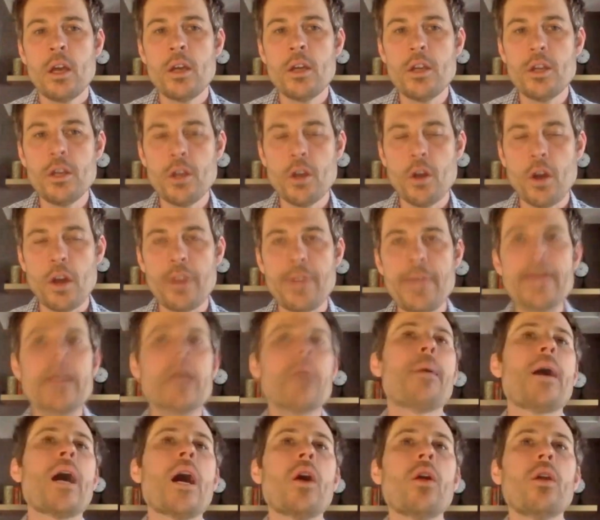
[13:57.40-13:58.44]
I think
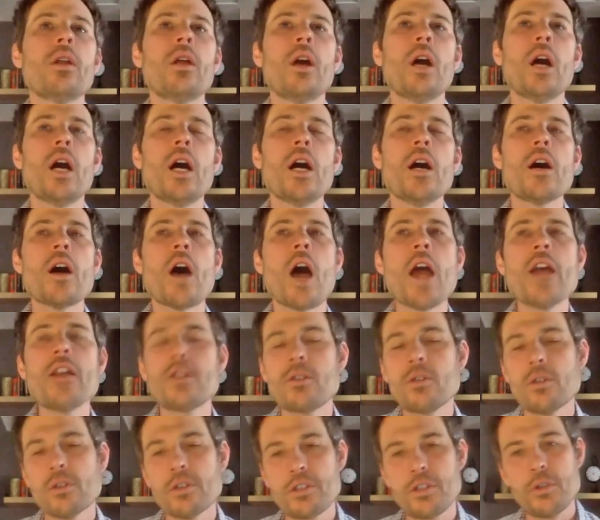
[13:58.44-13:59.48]
about high
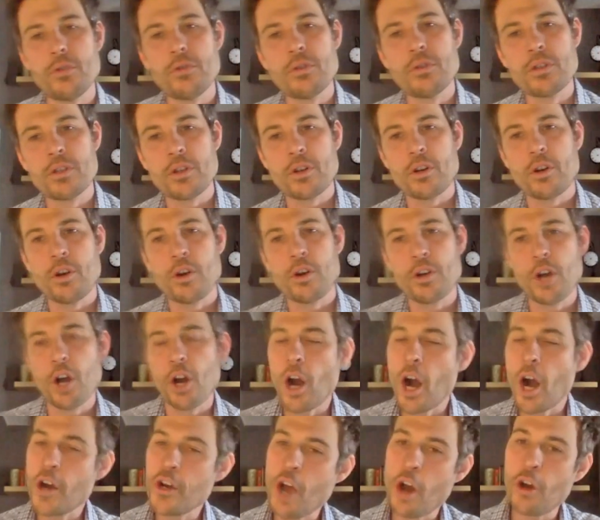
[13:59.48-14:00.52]
school students or
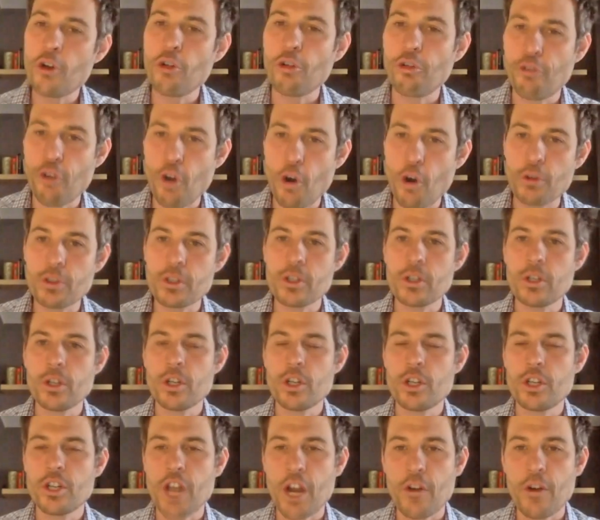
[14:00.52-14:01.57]
our younger folks and
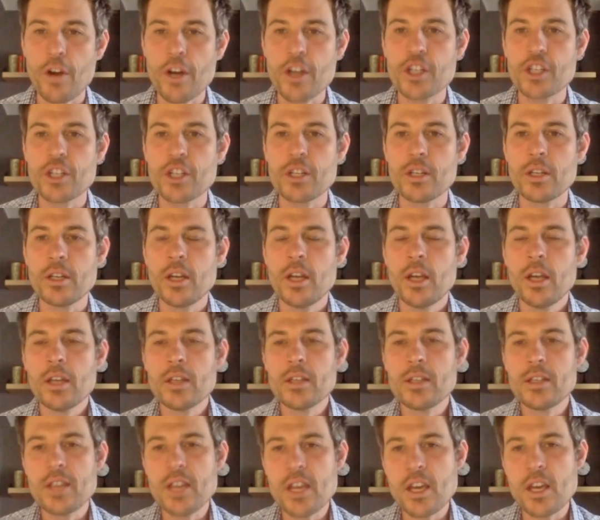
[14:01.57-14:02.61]
Generation
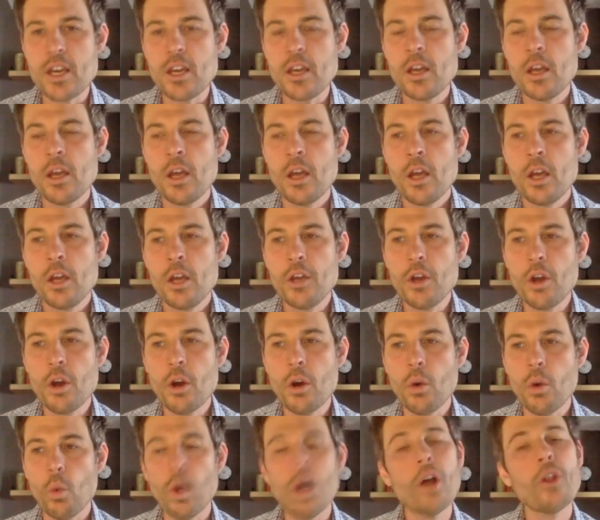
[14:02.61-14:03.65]
Z.
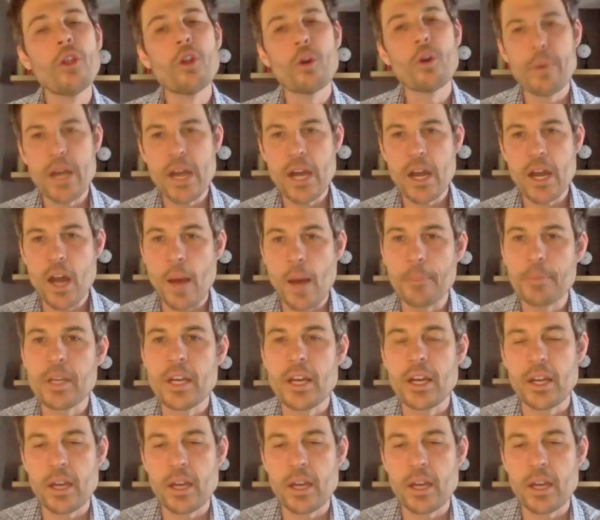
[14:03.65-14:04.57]
Will there be an uptick